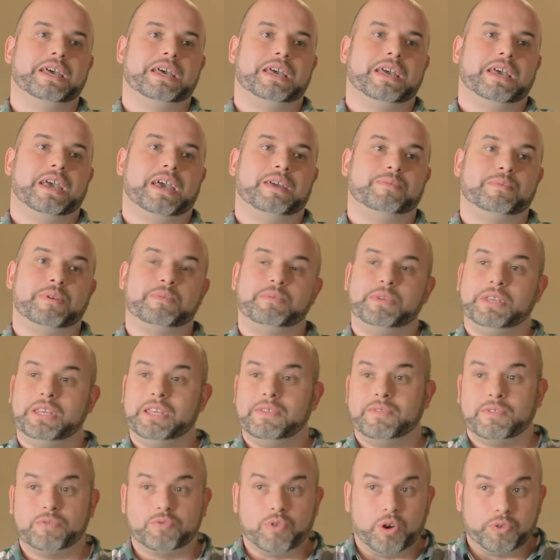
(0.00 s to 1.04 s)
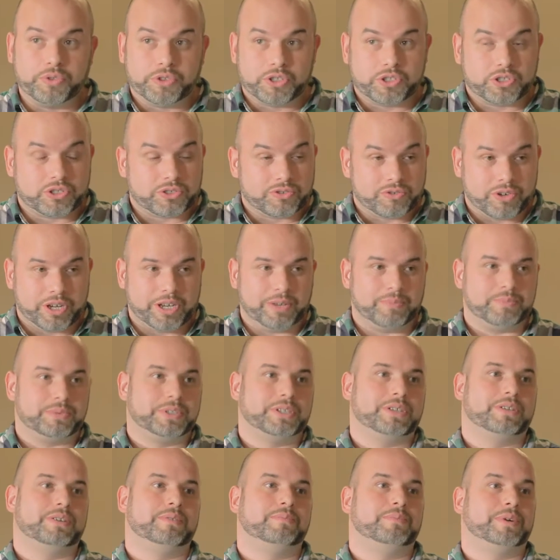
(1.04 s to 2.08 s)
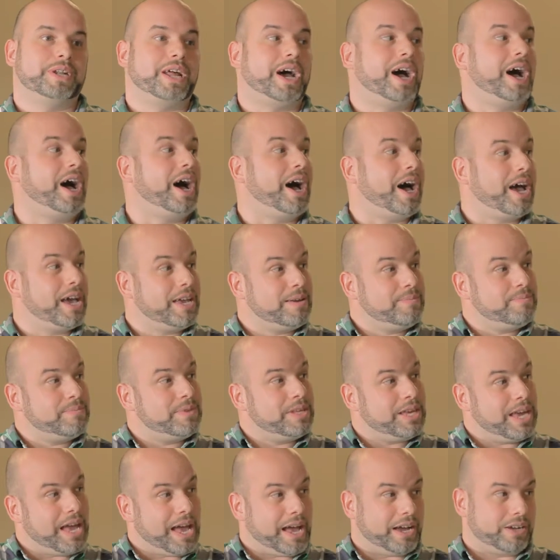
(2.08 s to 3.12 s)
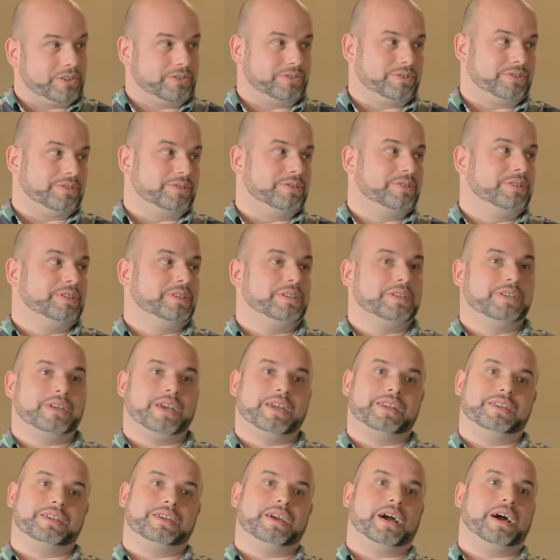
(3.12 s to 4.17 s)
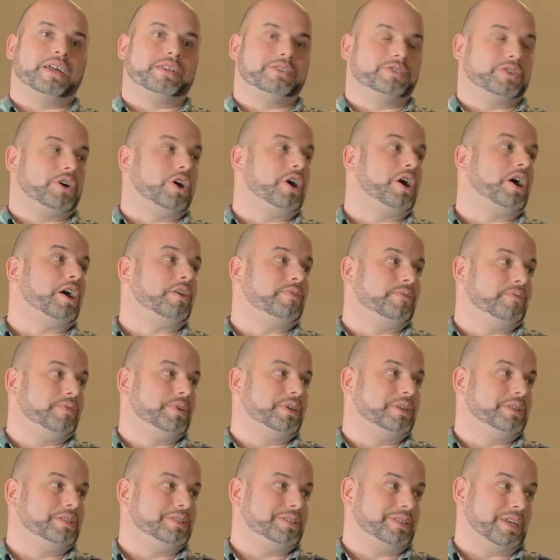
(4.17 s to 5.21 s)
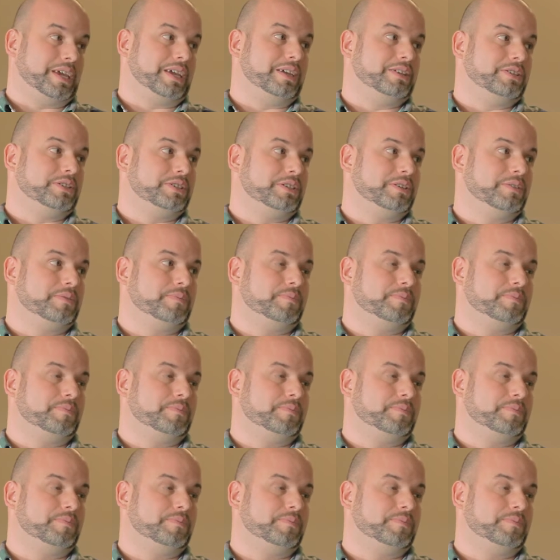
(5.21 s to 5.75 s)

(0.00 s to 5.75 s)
and maybe He even wrote the script, but I'm the actor, and God is off stage.